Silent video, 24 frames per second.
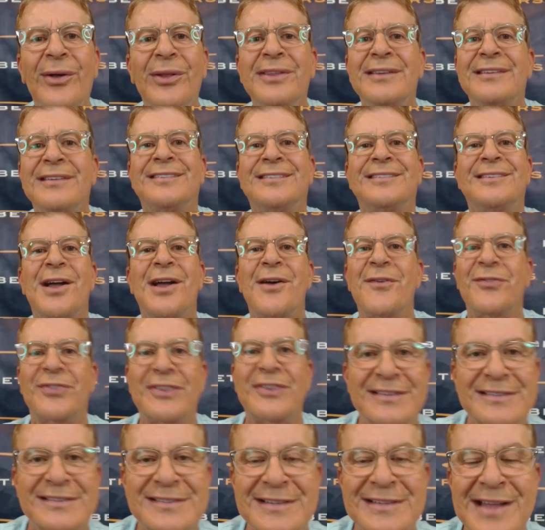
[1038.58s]
So
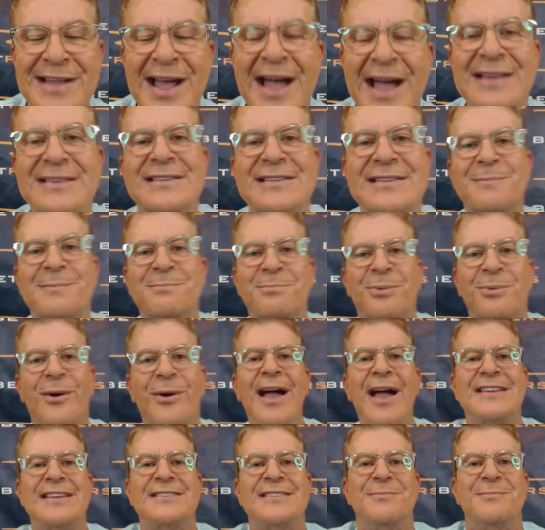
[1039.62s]
all this stuff does not
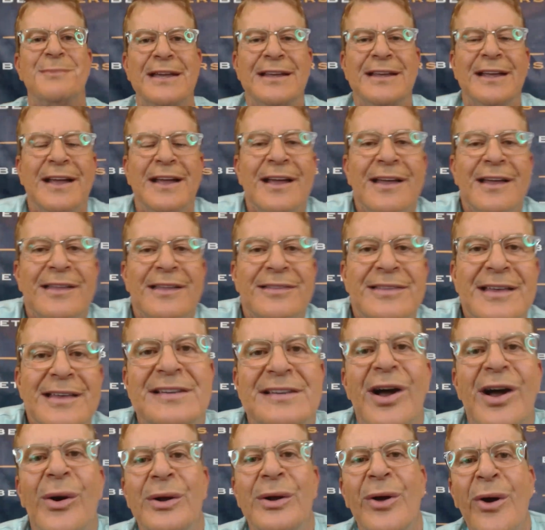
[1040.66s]
surprise me
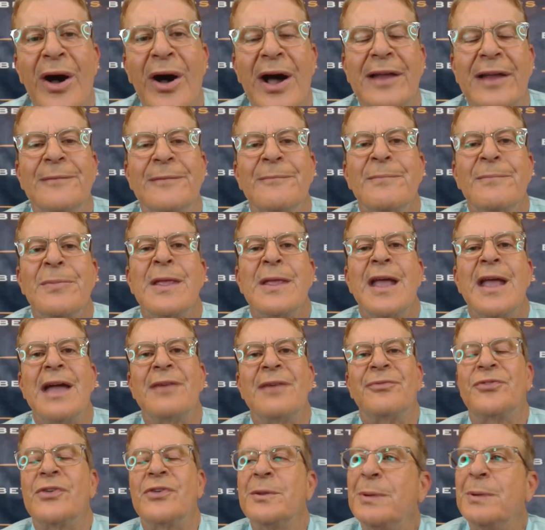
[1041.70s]
that's going on.
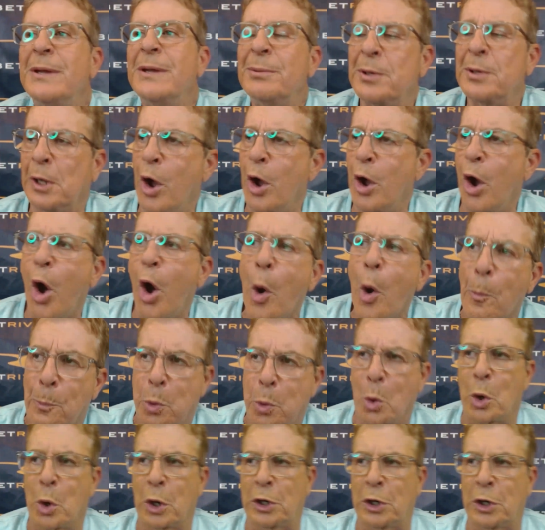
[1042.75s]
And for the people to go,
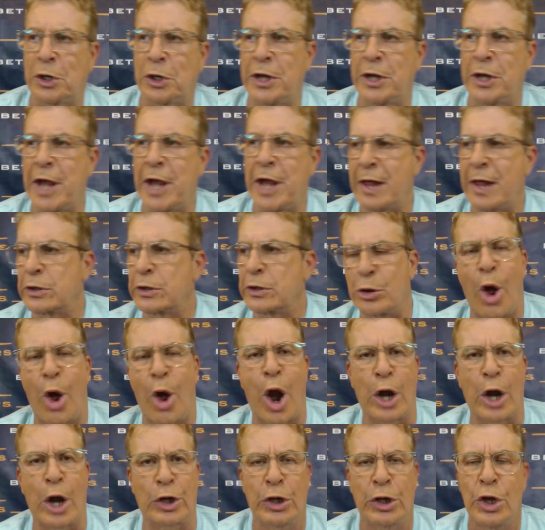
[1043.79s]
oh, poor Caitlin
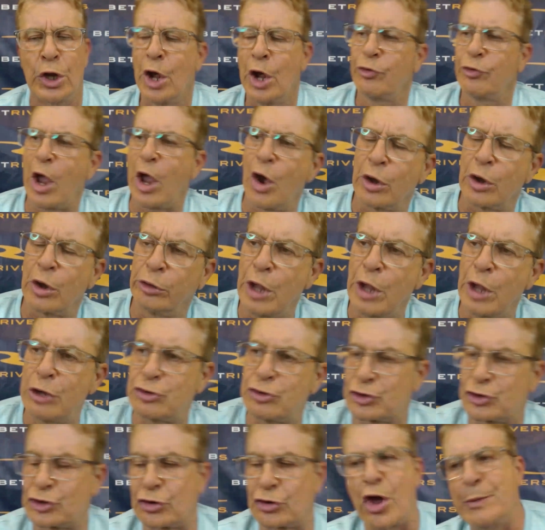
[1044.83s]
Clark, they ought to
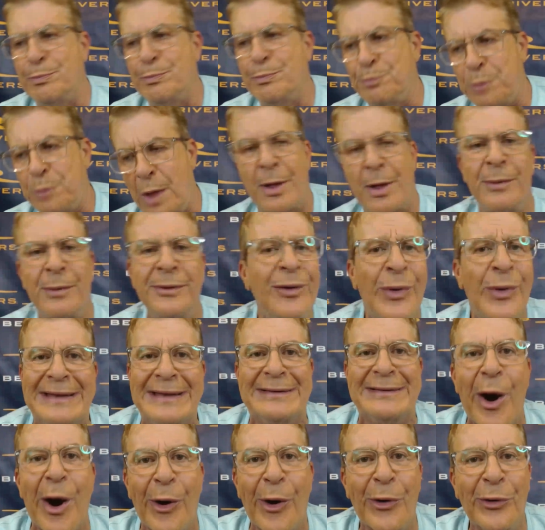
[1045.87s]
legislate, blah, blah, blah.
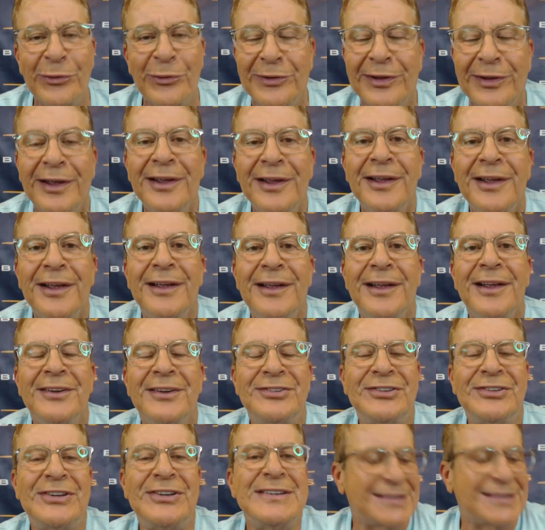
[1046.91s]
No, they don't.
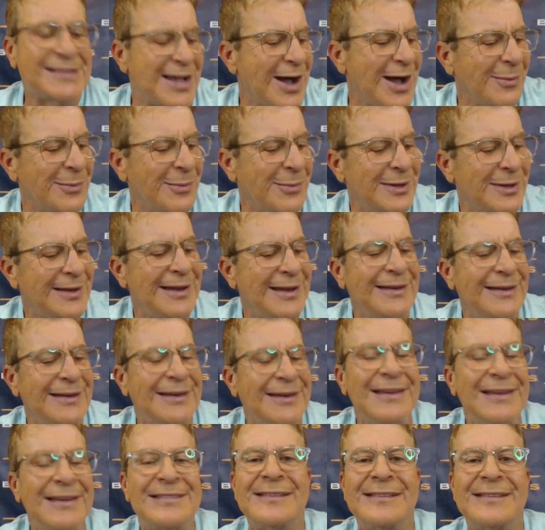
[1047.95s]
She's coming
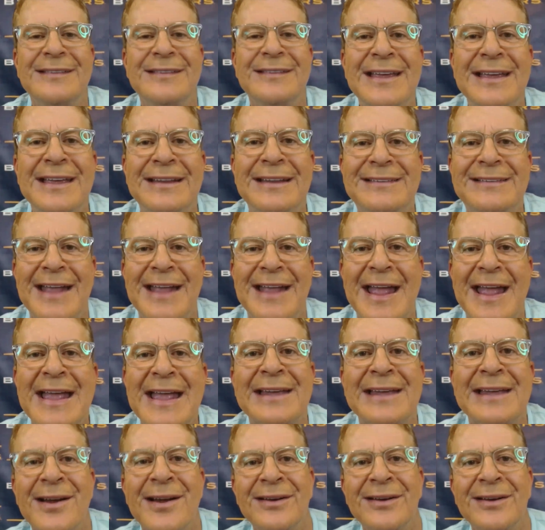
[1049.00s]
in this league taking
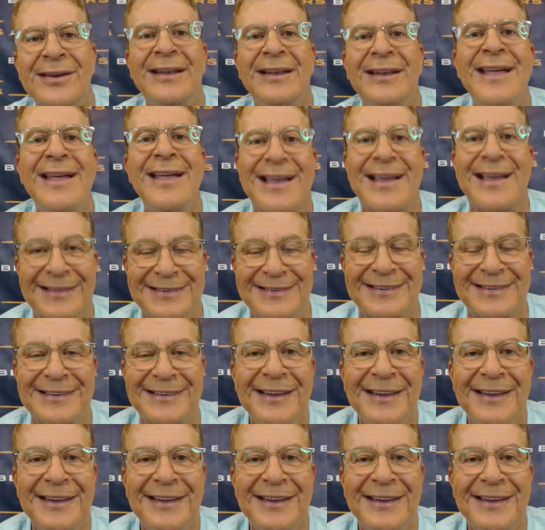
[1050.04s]
her licks.